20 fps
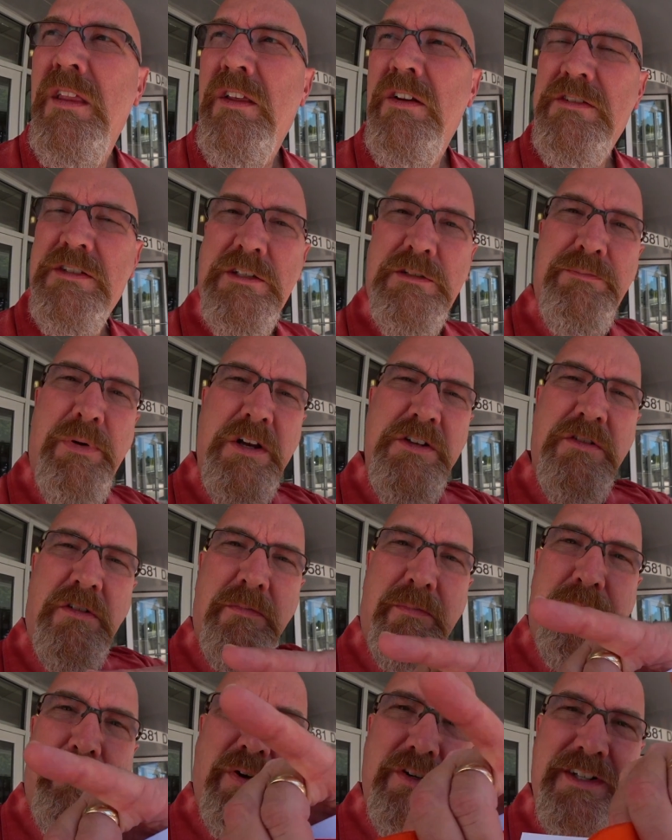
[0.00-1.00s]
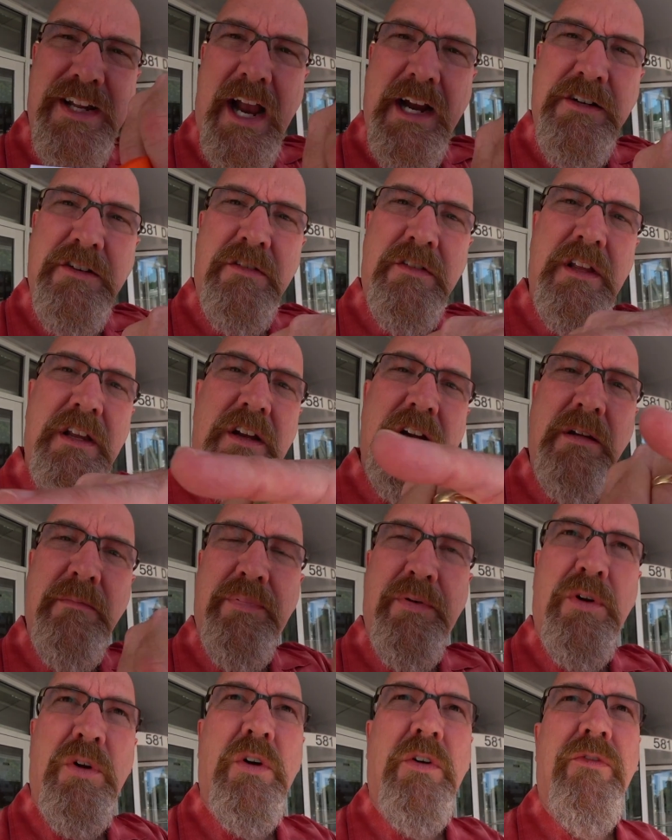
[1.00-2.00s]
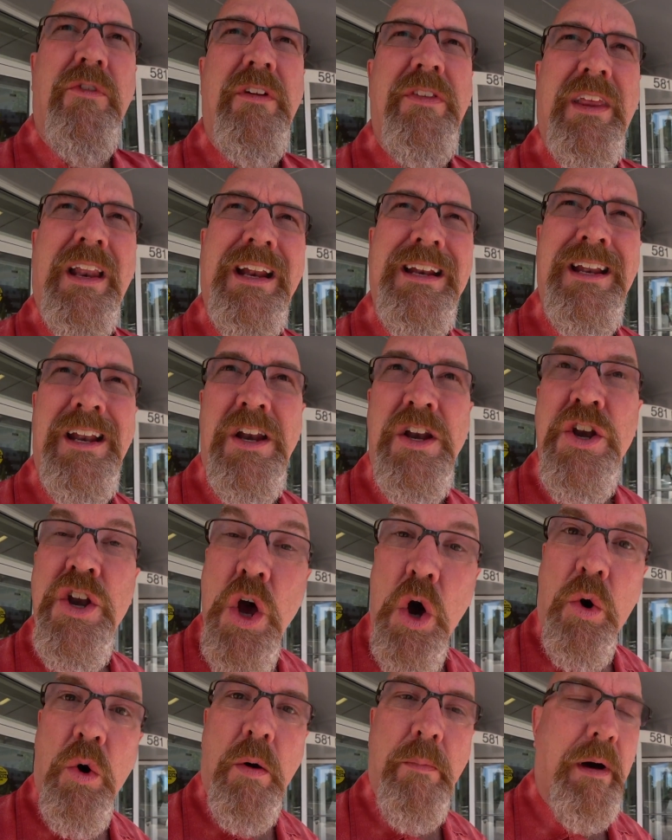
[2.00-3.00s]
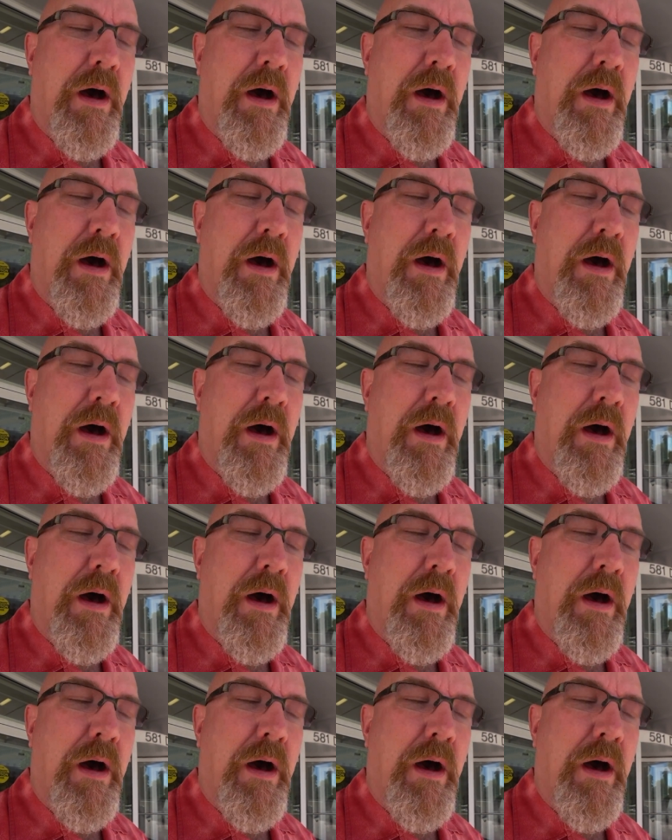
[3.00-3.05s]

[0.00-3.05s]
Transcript: there's a special protector that you can put over it that I didn't know